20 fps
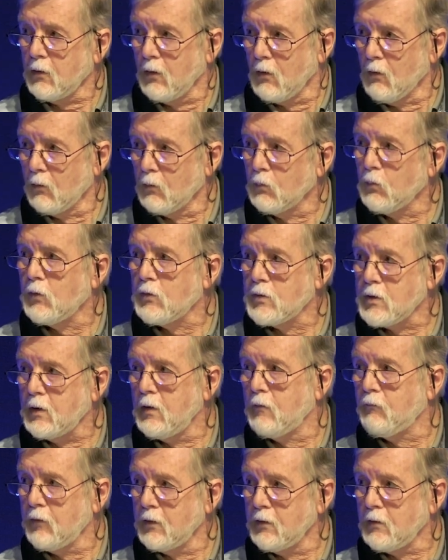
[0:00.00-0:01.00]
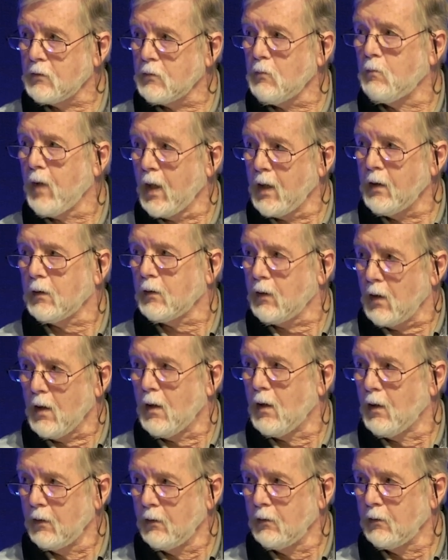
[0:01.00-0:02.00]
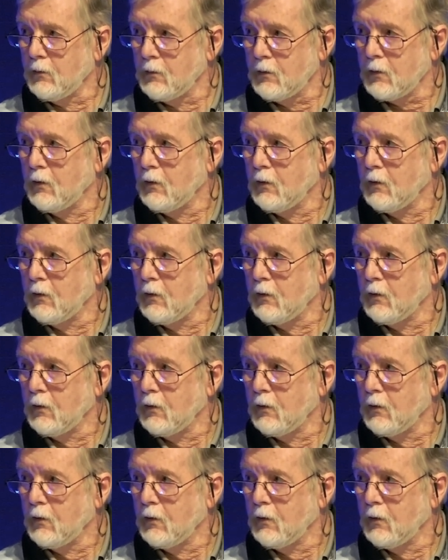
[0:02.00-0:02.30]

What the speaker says: God was giving to mankind.